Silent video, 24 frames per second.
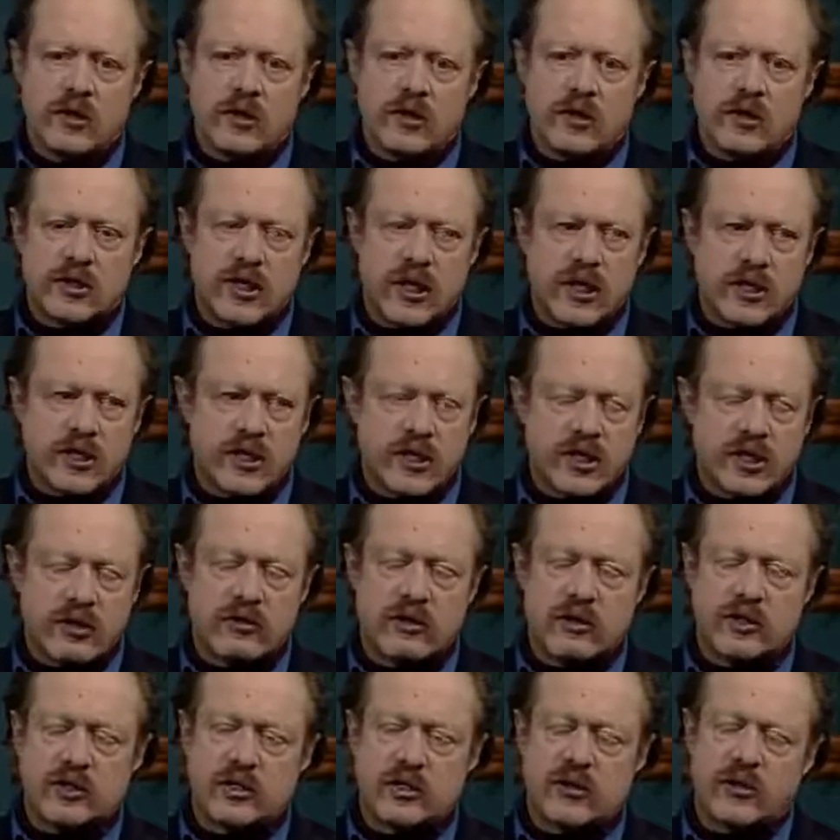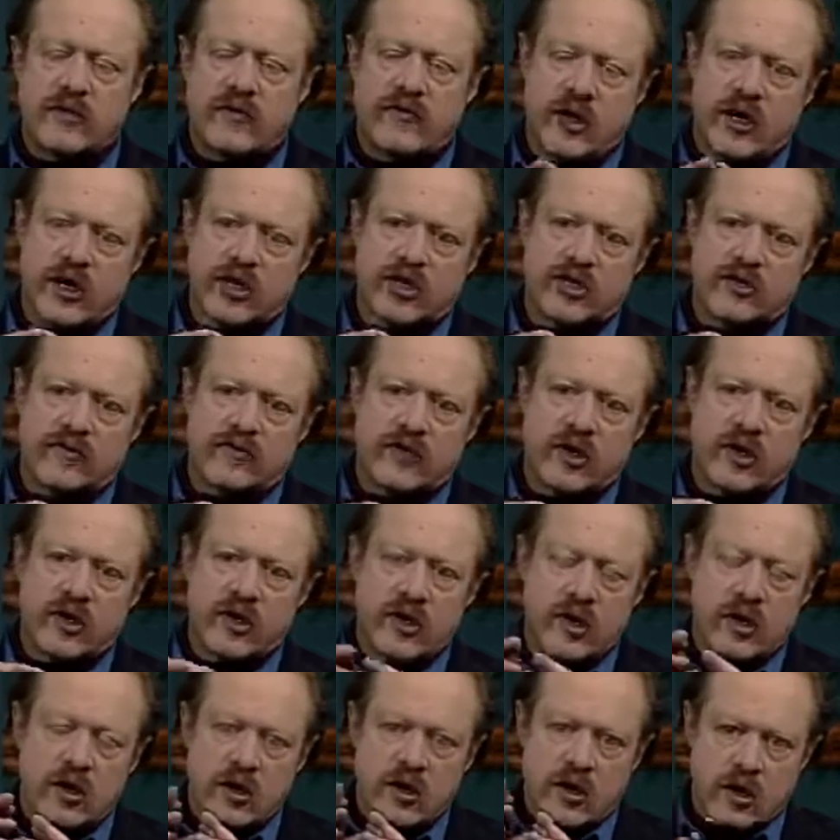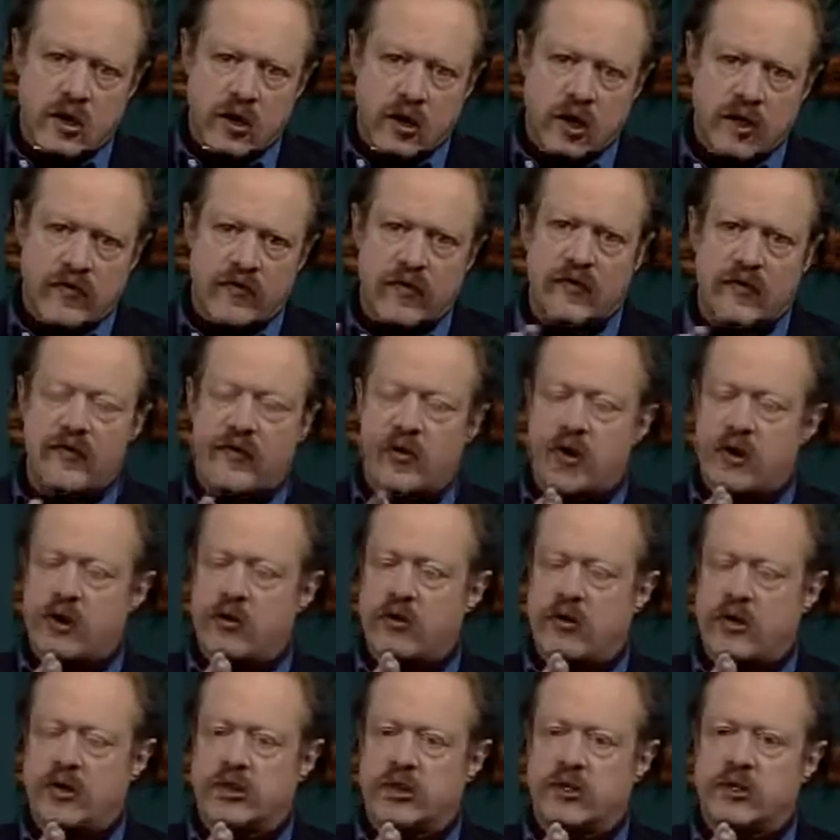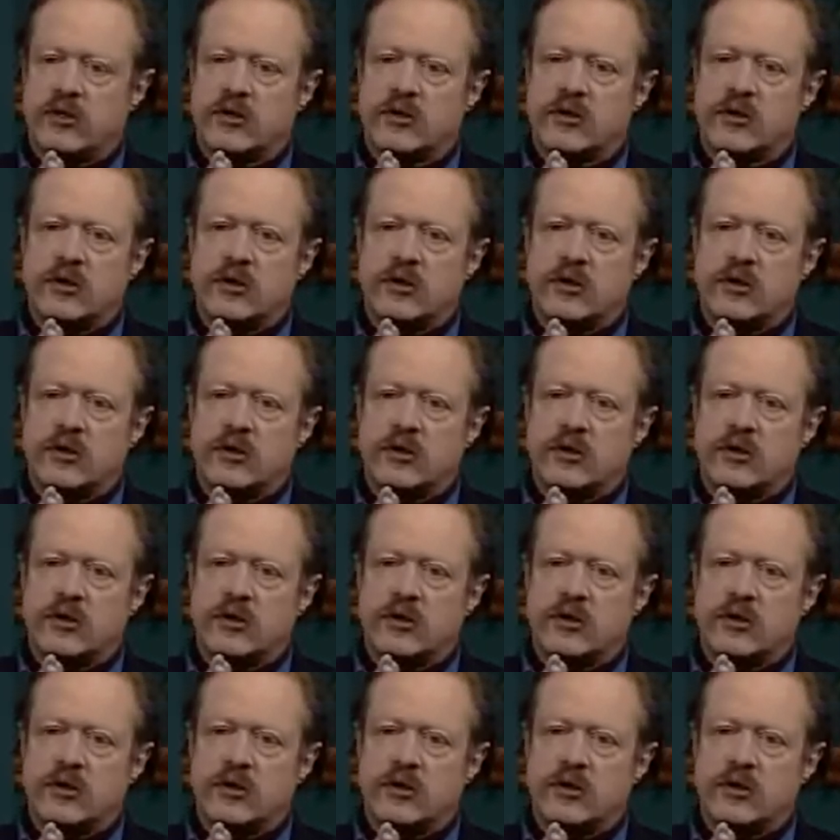to take seriously the philosophy of the Far East,